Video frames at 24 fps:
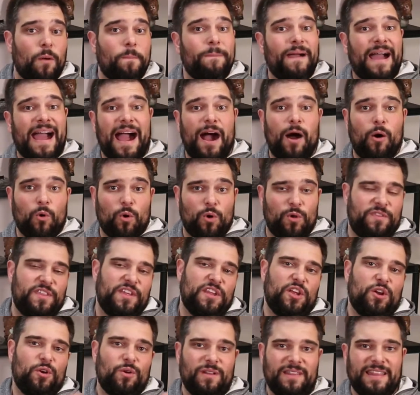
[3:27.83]
power than
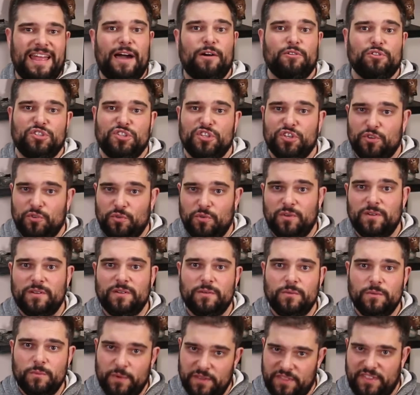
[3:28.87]
you're allowed to
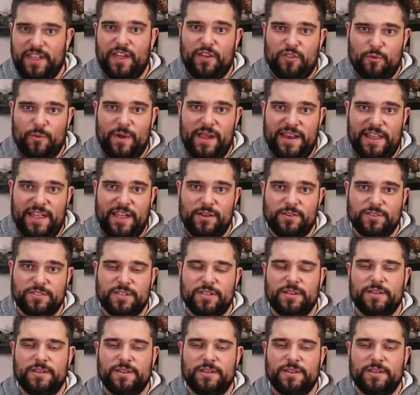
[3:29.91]
with the other radios.